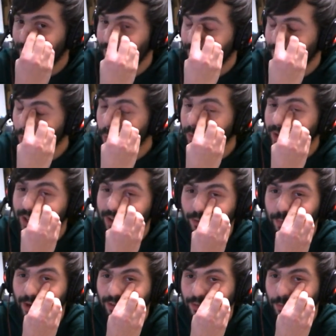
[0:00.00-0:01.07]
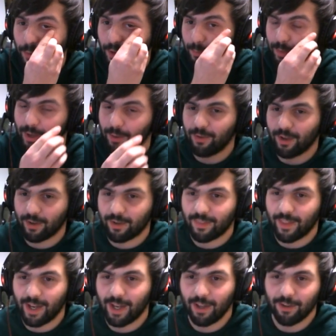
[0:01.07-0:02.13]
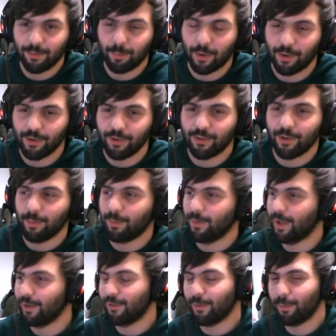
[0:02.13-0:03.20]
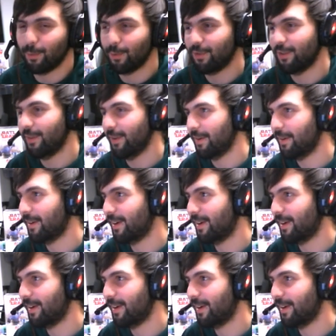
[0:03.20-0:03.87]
nobody expects to play a Palp deck that has Partnership and supports in there.